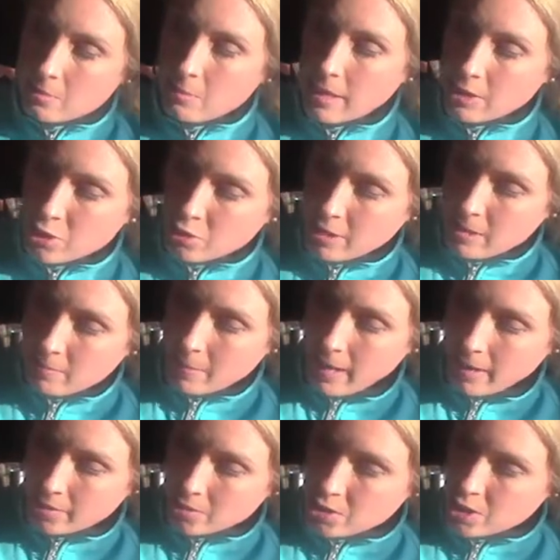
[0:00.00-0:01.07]
my treat
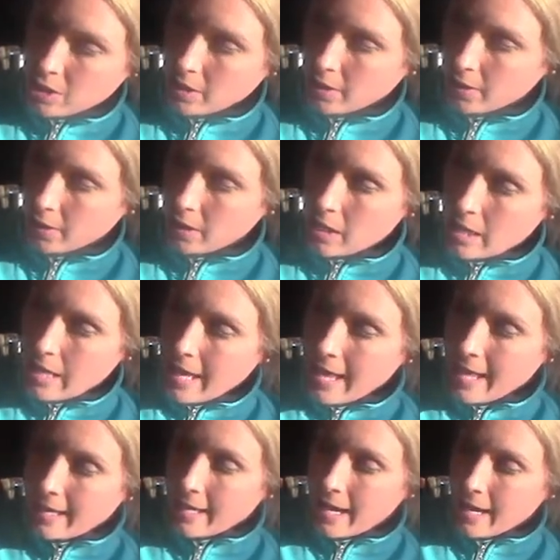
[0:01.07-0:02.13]
pouch here,
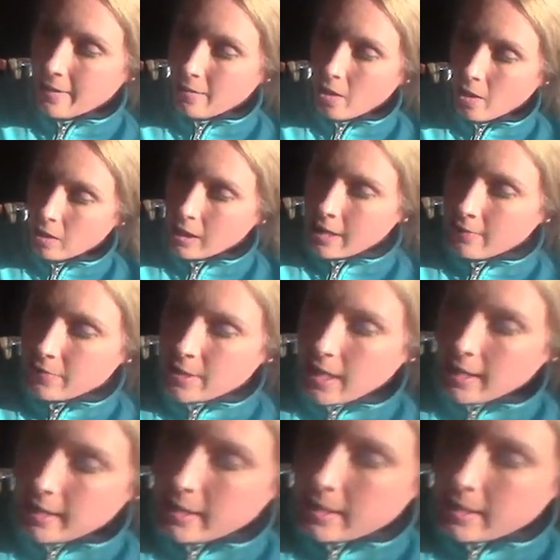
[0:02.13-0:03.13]
and I all I've done